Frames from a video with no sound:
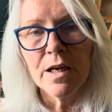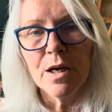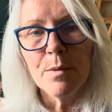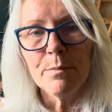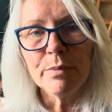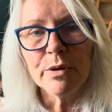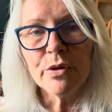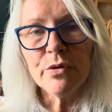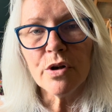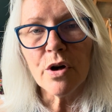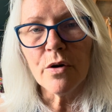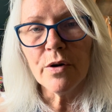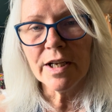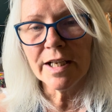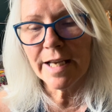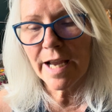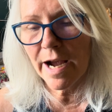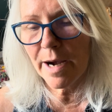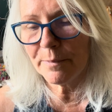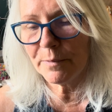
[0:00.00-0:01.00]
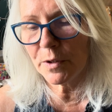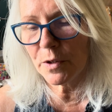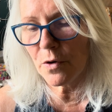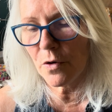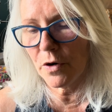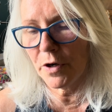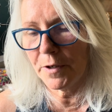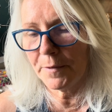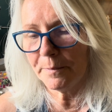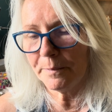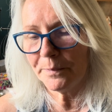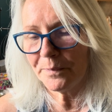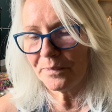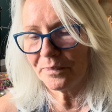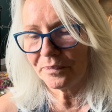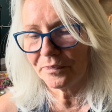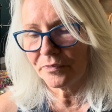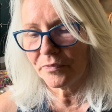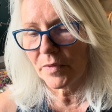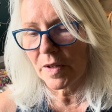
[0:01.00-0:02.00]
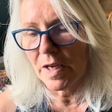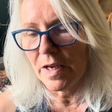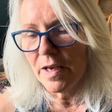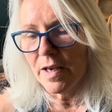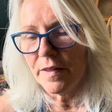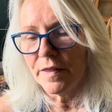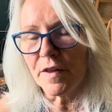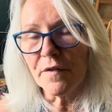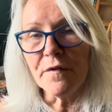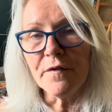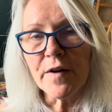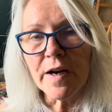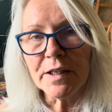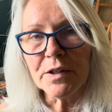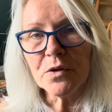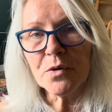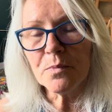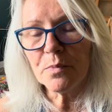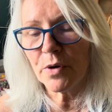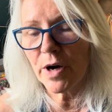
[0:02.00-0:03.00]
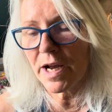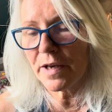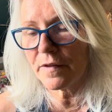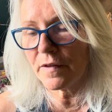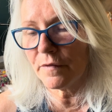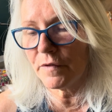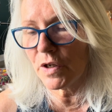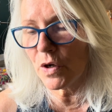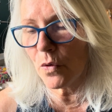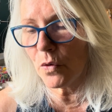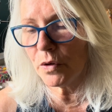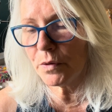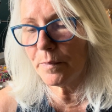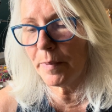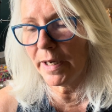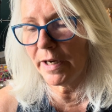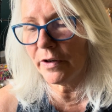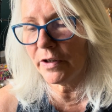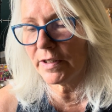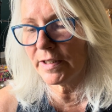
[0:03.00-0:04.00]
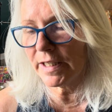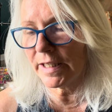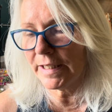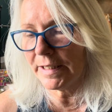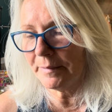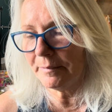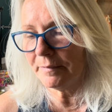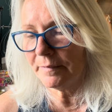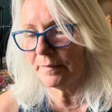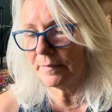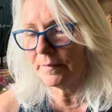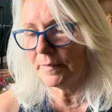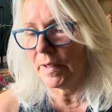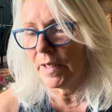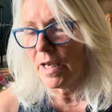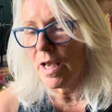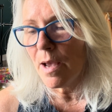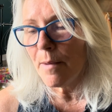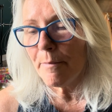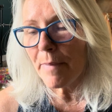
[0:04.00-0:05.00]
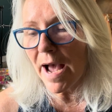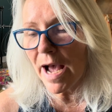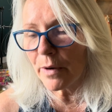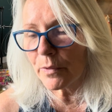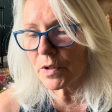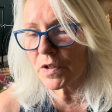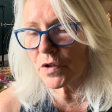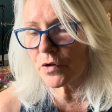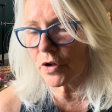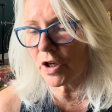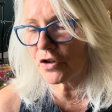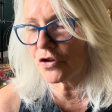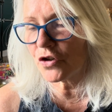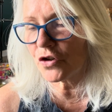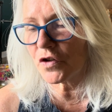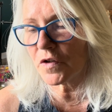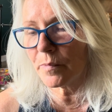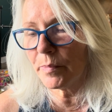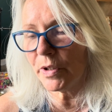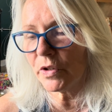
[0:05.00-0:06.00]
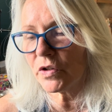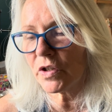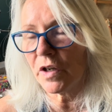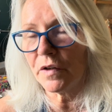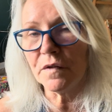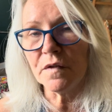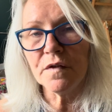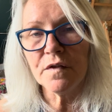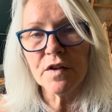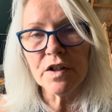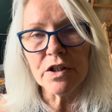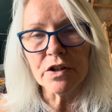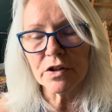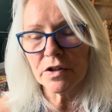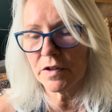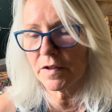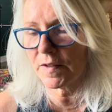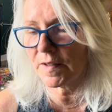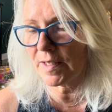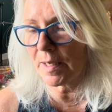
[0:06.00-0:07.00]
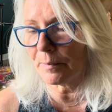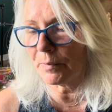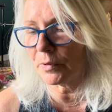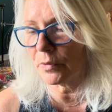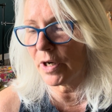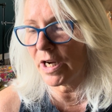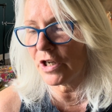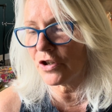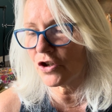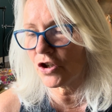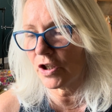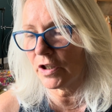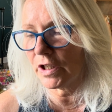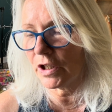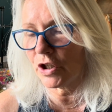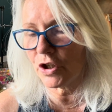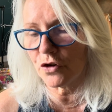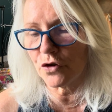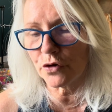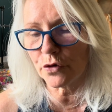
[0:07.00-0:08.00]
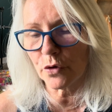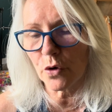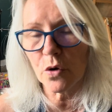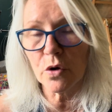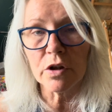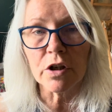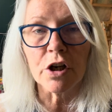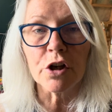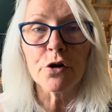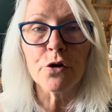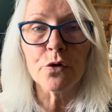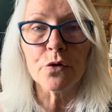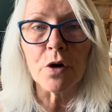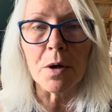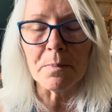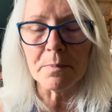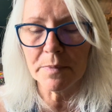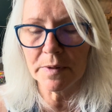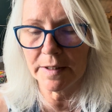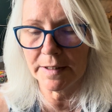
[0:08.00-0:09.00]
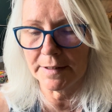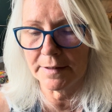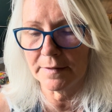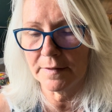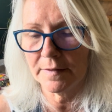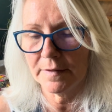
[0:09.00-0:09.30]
Pluto in Capricorn, the final breath of the old paradigm. Power structures built on fear, separation, and control are crumbling.